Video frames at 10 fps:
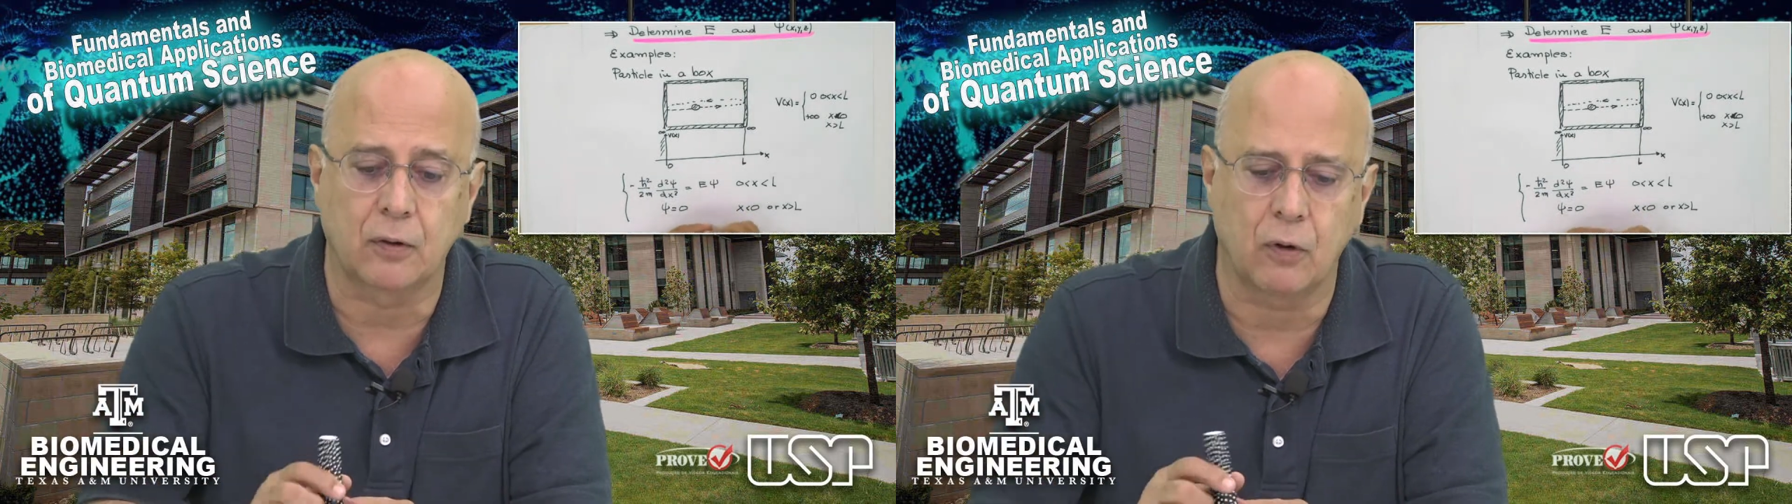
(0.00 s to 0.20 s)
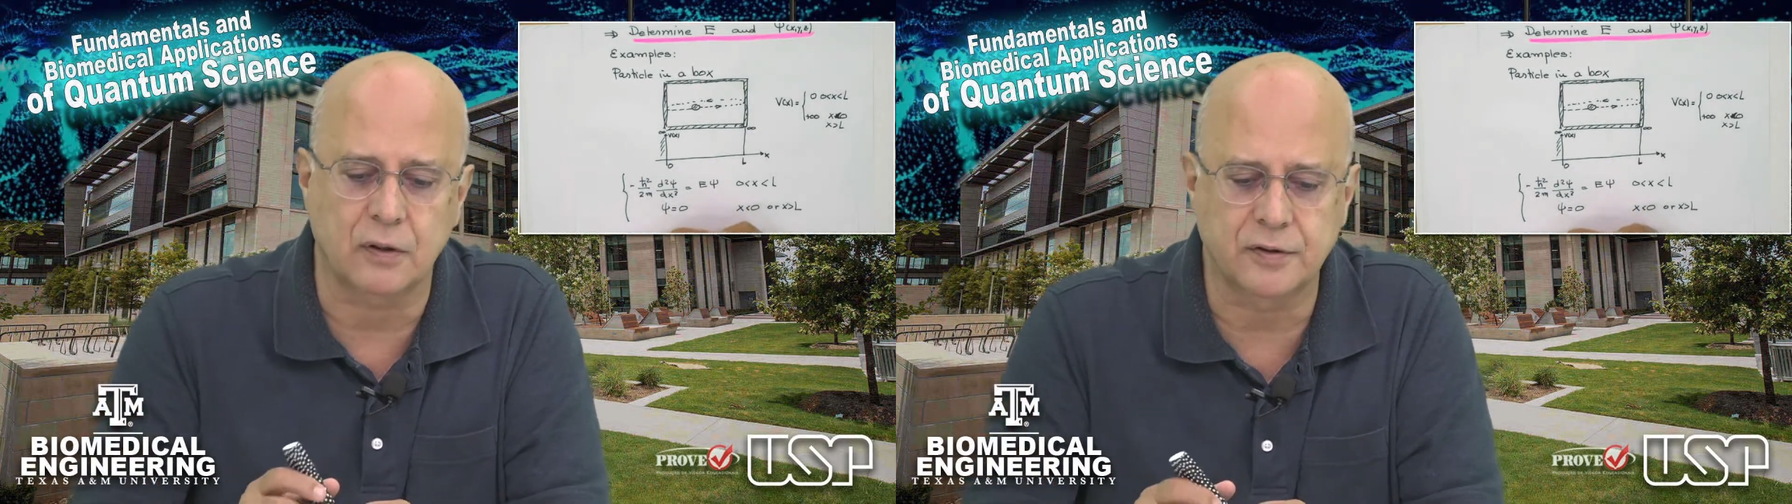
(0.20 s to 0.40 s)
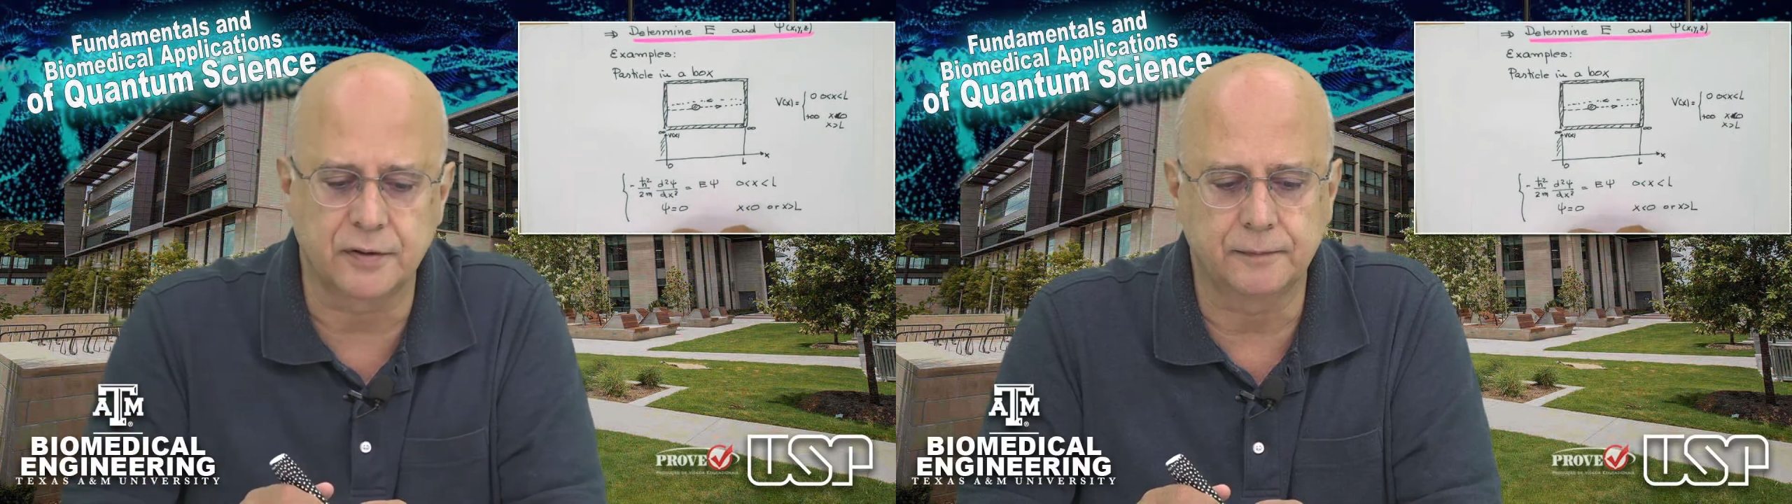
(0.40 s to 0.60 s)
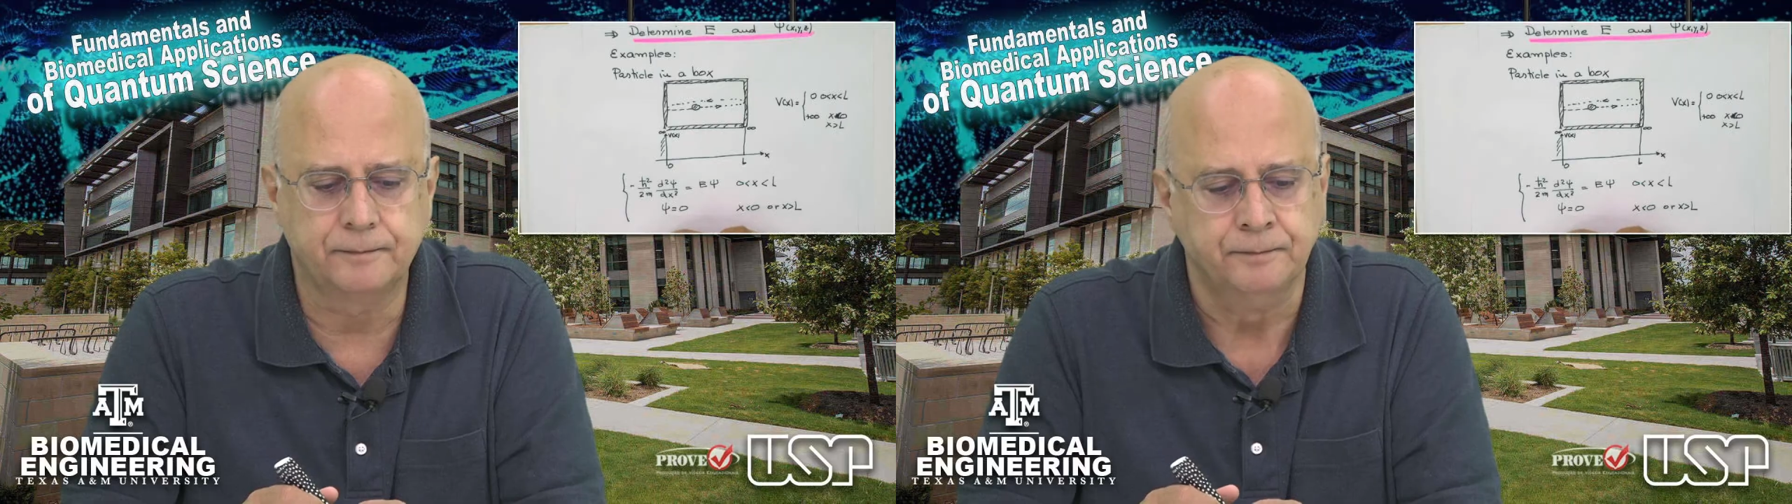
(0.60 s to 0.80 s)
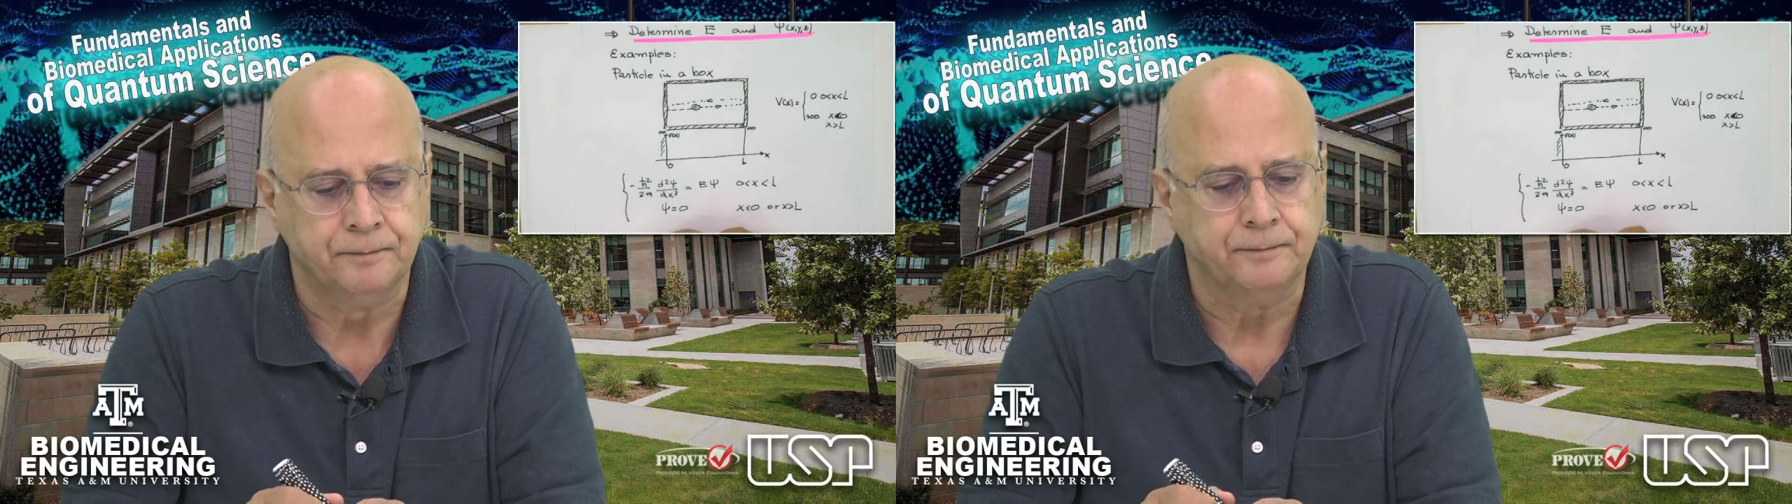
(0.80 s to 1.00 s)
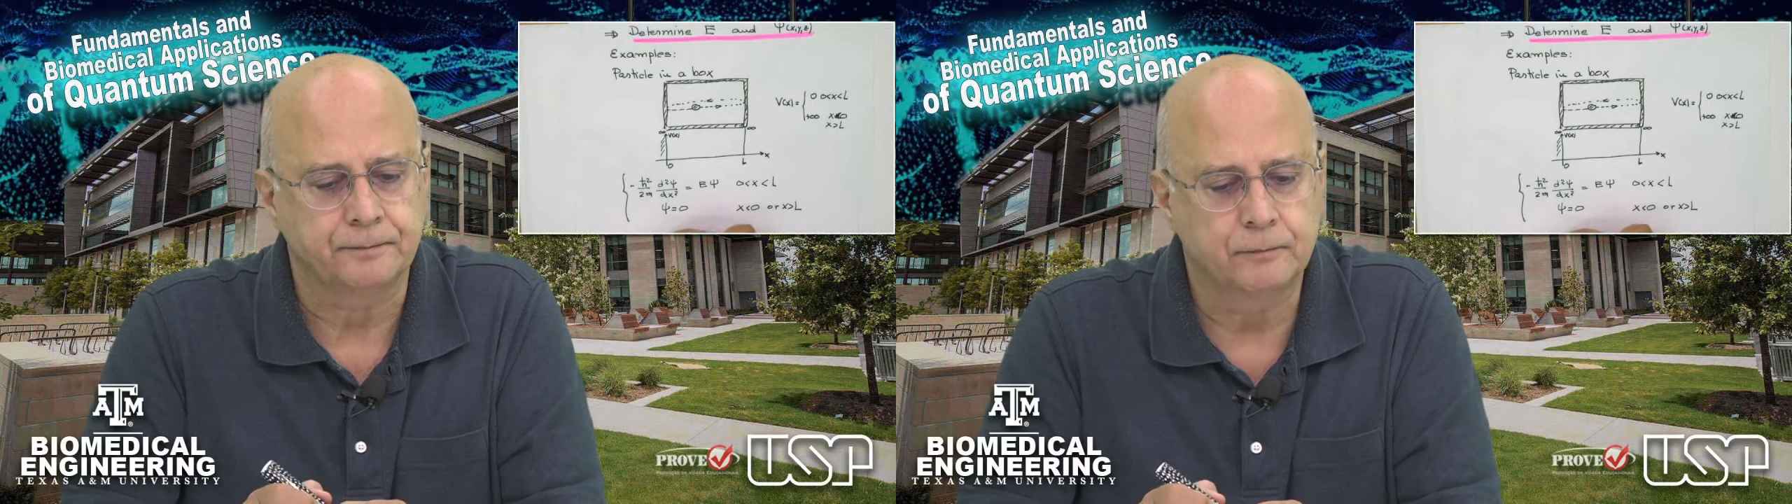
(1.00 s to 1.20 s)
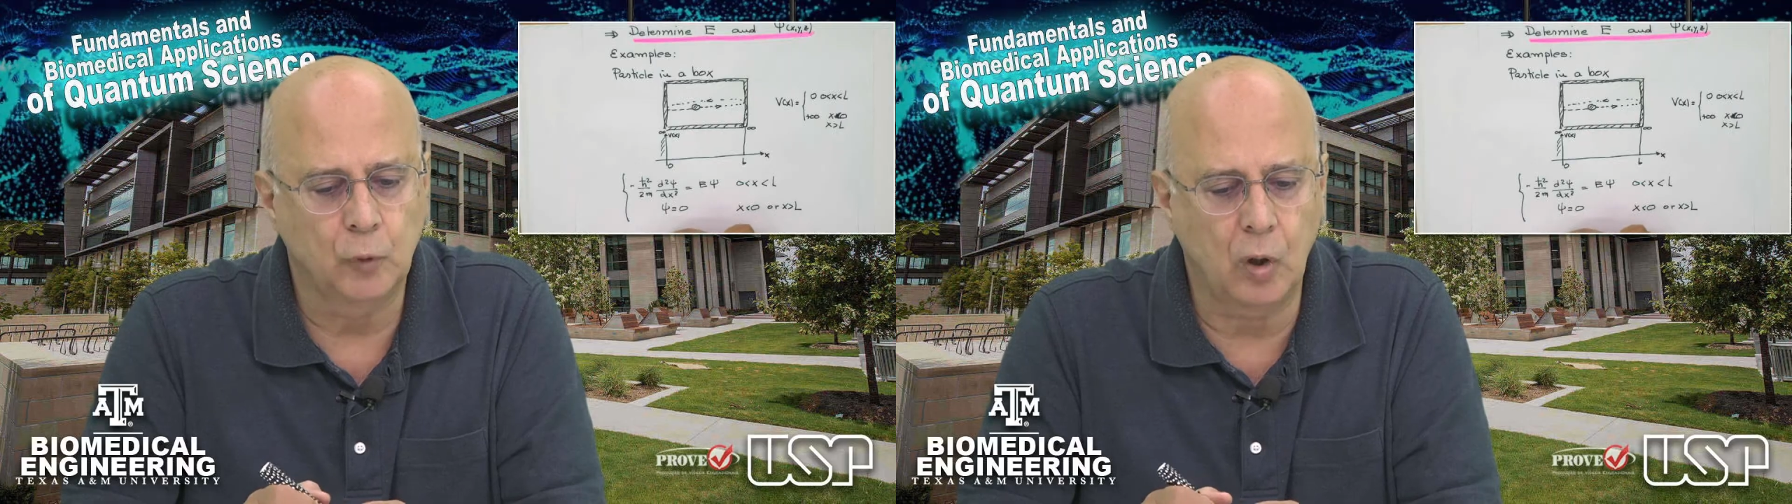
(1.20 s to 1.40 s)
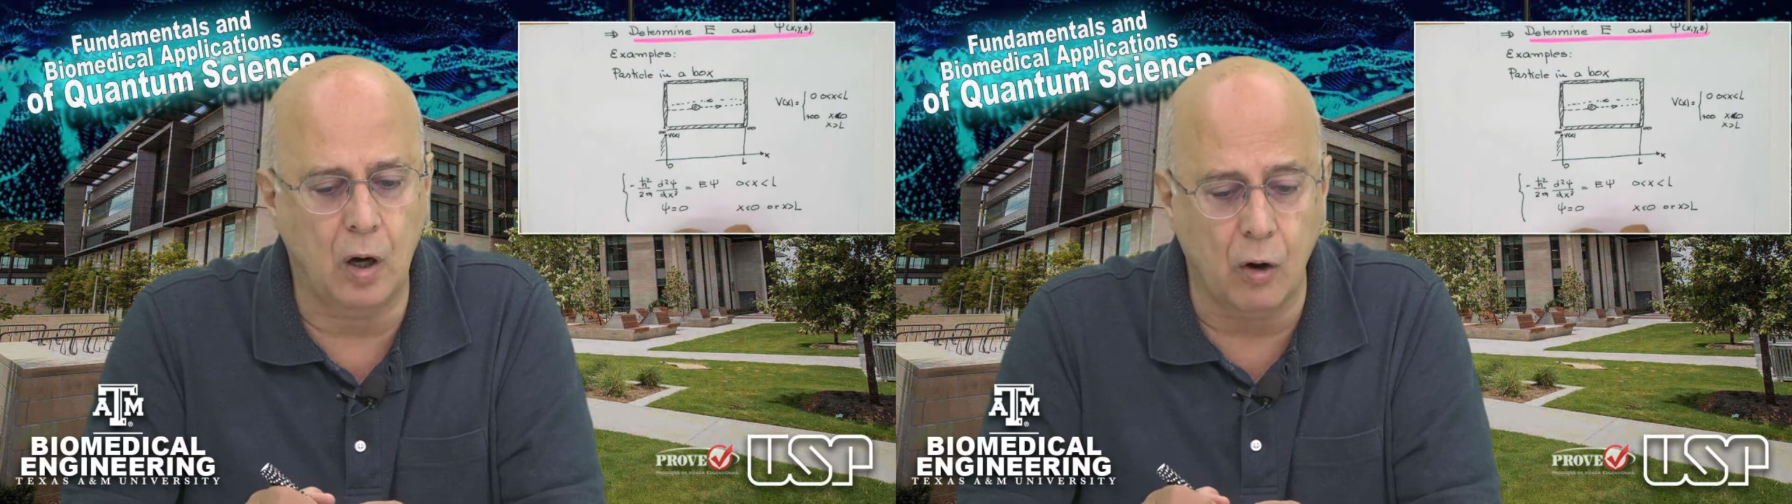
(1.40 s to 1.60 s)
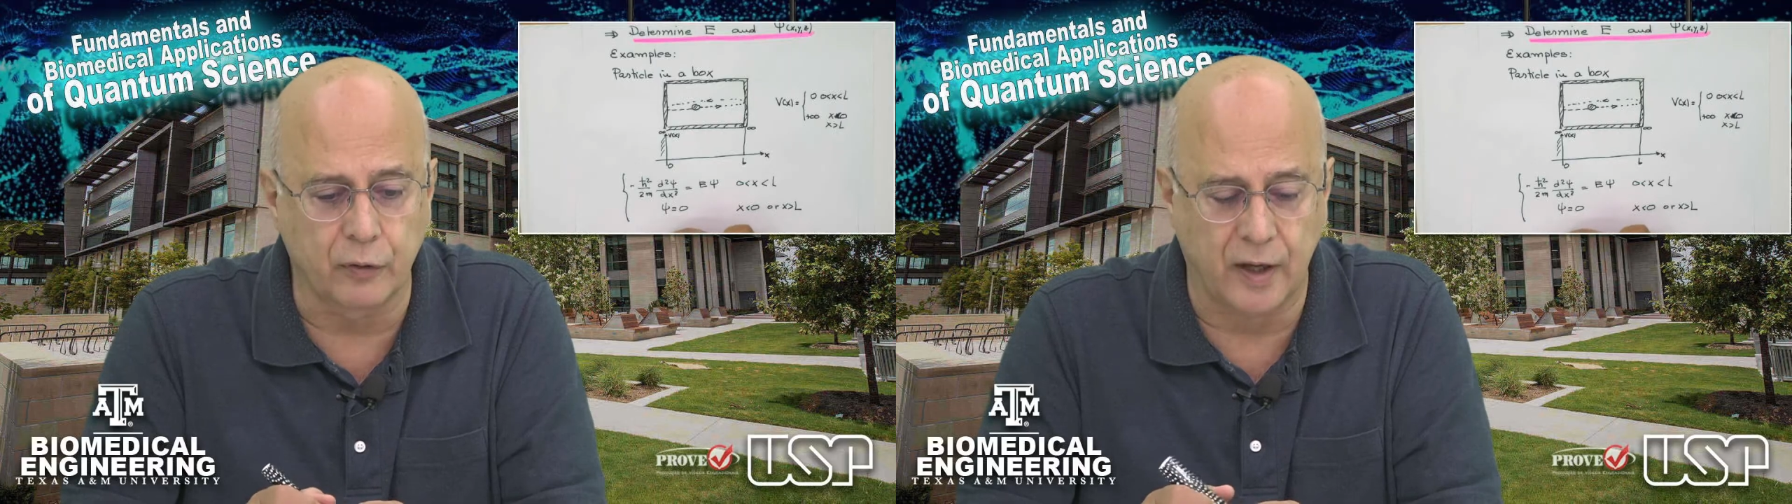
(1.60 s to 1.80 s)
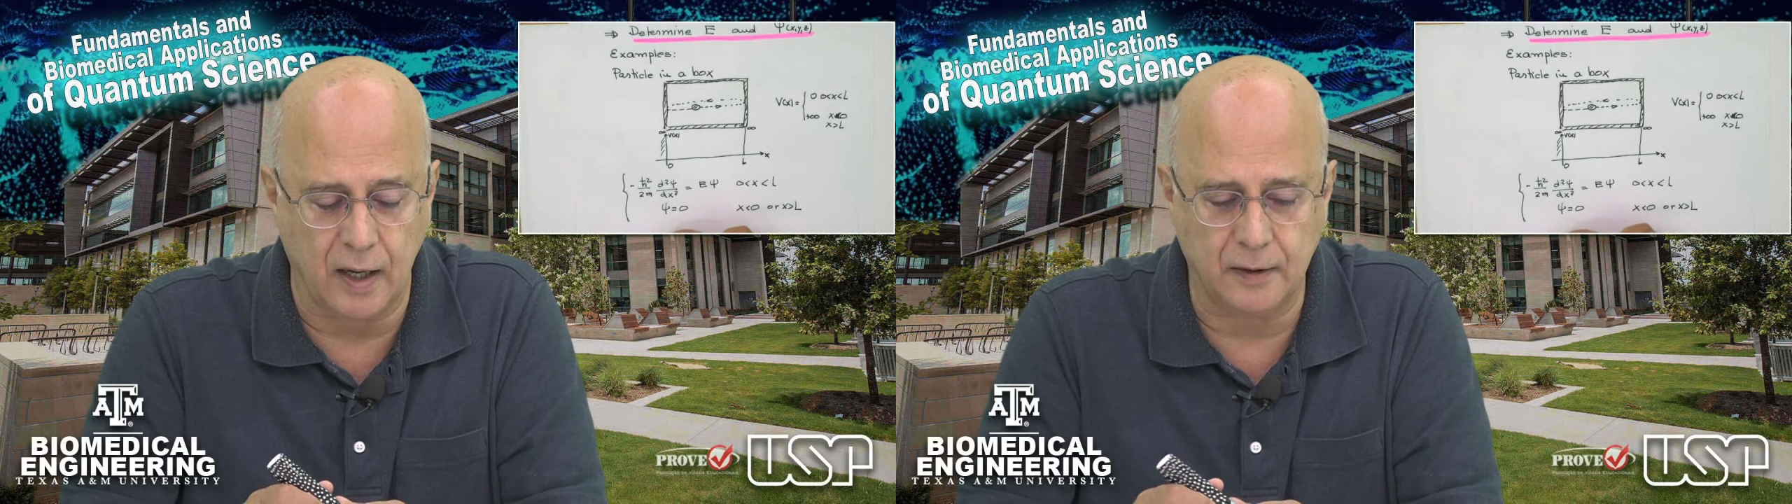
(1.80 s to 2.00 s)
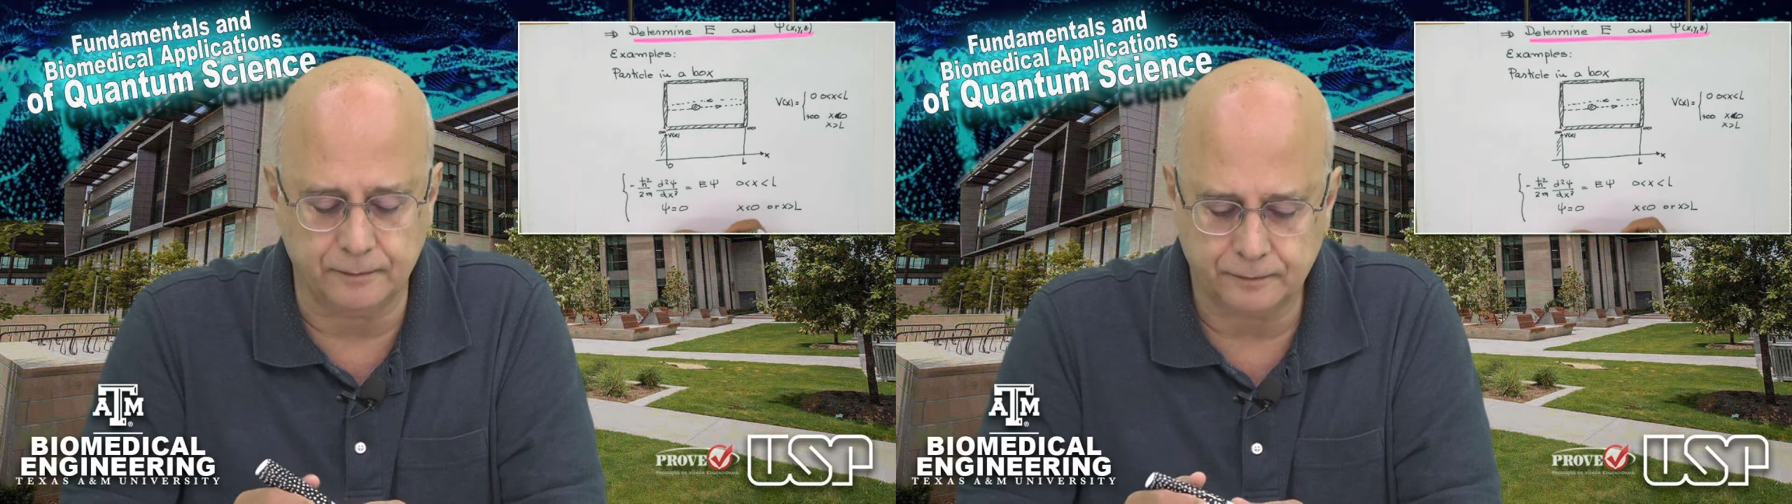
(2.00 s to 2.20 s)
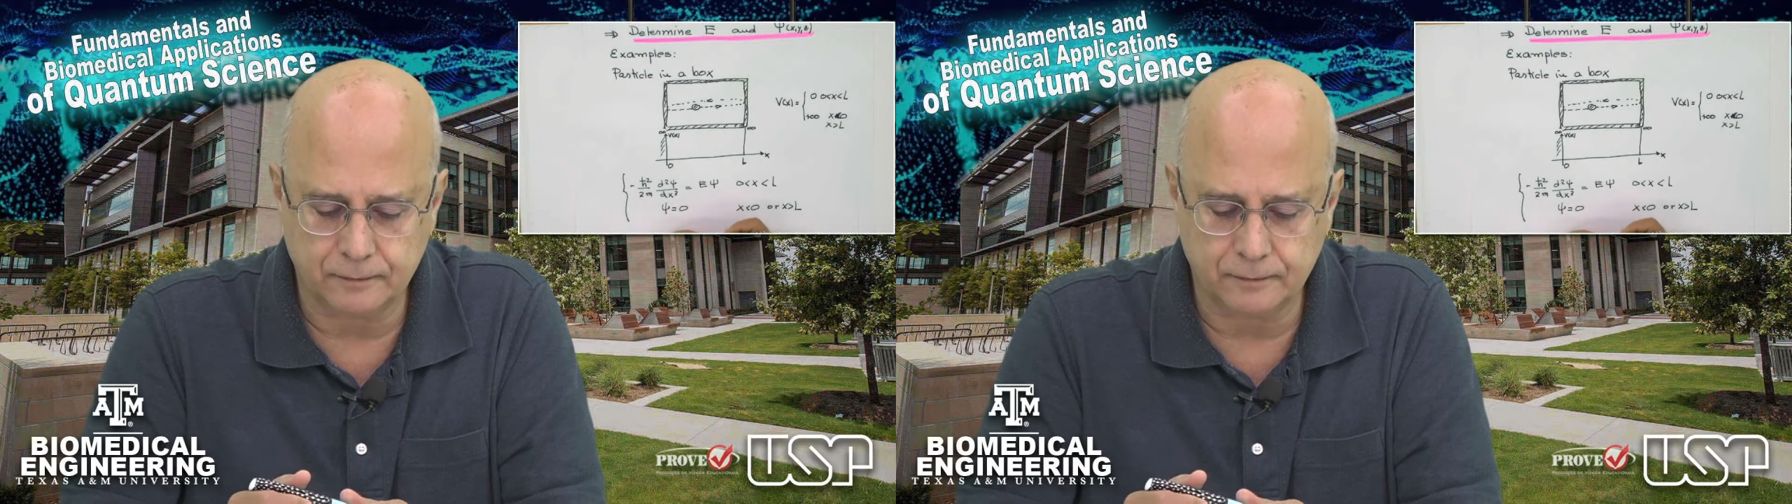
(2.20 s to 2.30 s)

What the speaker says: course. Okay.